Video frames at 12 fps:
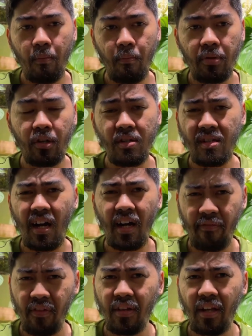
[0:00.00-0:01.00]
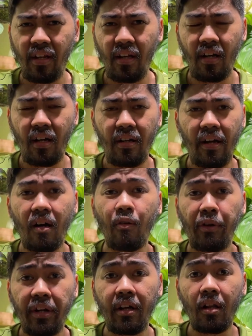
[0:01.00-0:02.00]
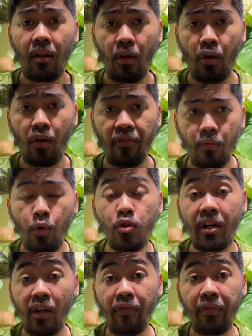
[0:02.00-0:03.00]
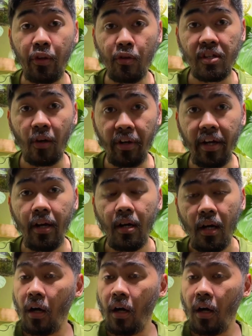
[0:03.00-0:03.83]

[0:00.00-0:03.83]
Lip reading: because I feel that there are already a lot of those kind of videos out there.